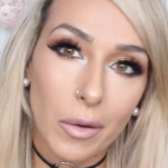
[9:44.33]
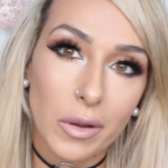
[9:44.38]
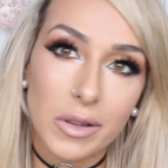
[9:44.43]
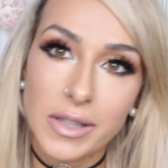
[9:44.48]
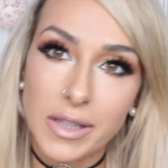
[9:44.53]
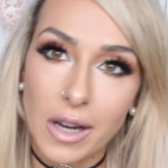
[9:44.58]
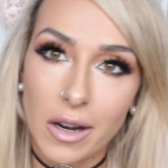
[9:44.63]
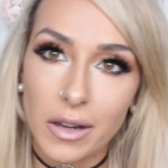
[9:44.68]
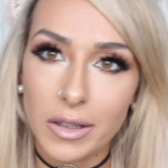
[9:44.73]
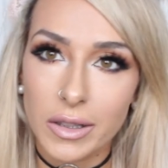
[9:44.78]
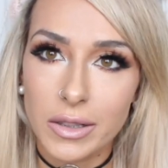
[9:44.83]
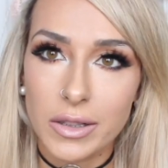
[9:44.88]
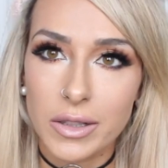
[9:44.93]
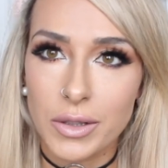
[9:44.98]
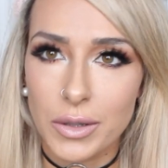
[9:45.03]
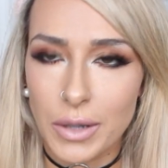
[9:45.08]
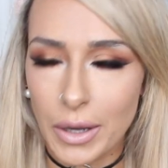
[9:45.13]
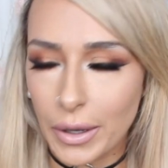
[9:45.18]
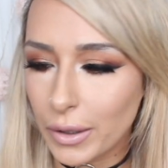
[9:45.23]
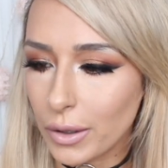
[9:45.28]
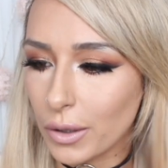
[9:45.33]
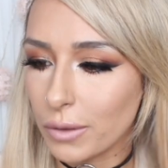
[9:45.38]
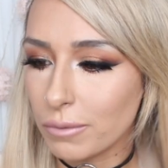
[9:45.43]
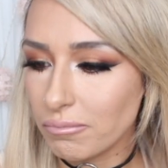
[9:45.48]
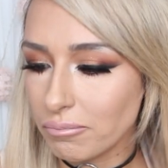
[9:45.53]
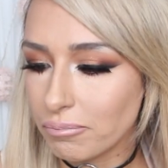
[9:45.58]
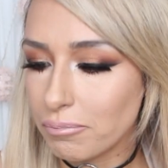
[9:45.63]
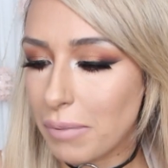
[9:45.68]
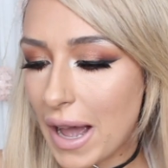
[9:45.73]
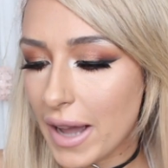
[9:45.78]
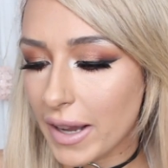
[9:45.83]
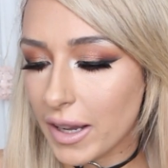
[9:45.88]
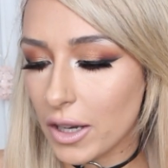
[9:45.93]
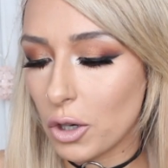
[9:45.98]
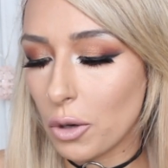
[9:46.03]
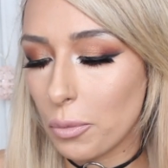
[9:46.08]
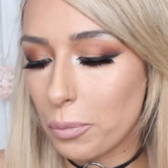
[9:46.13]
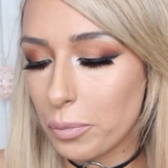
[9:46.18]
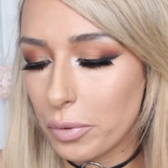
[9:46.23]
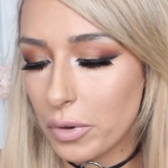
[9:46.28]
I started like backing
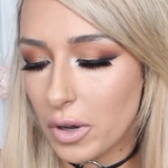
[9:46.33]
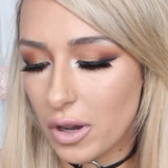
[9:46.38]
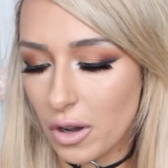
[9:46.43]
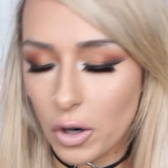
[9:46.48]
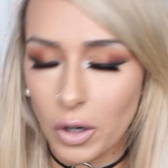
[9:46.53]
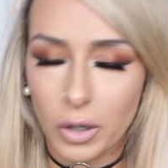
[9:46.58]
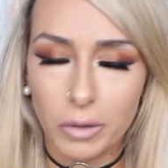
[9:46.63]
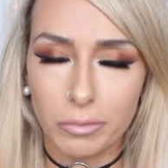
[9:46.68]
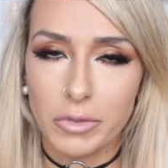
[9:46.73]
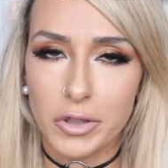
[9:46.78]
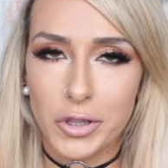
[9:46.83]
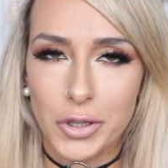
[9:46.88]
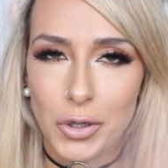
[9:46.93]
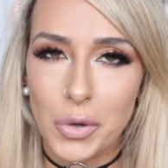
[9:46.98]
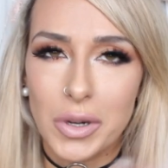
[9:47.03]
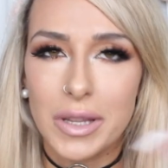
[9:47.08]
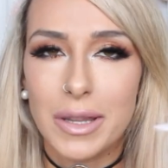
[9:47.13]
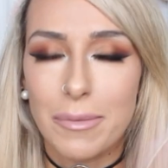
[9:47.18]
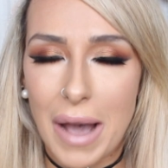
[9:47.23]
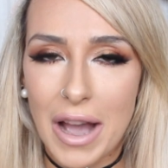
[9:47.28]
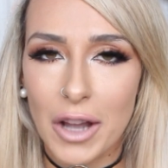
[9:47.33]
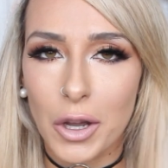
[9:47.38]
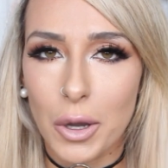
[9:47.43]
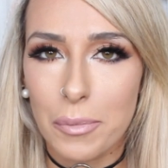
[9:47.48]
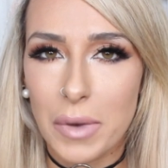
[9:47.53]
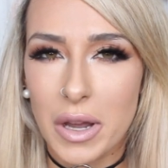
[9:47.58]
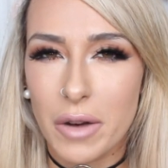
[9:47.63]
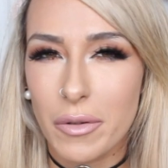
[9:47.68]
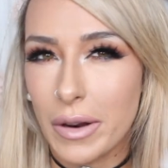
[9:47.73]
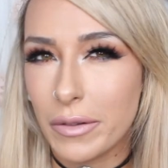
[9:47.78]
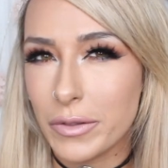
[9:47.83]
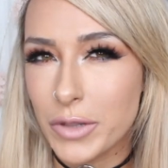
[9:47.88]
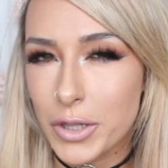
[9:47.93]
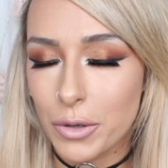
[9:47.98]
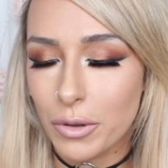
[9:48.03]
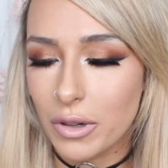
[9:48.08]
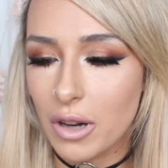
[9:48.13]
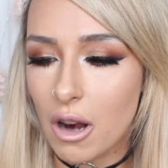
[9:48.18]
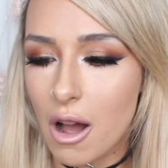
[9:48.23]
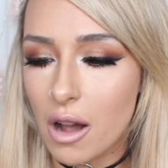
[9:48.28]
up or restoring the backup at around
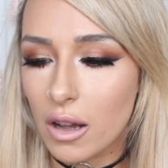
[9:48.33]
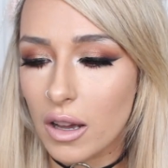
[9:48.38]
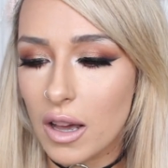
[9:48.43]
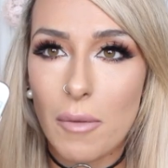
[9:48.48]
2 o'clock.